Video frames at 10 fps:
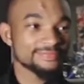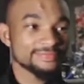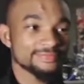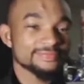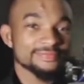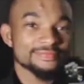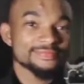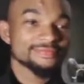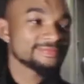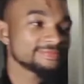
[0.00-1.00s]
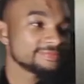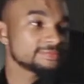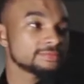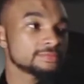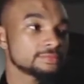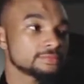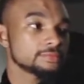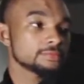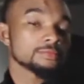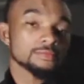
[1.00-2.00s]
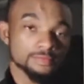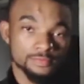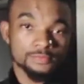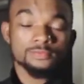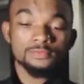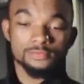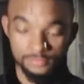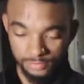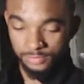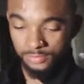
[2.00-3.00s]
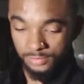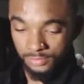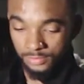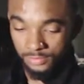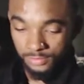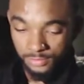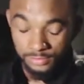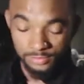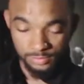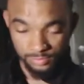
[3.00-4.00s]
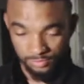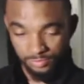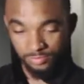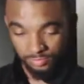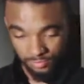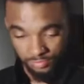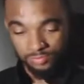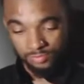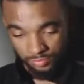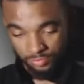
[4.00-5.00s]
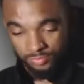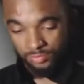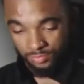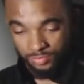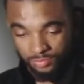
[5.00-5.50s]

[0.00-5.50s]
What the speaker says: No words are spoken by the person on screen.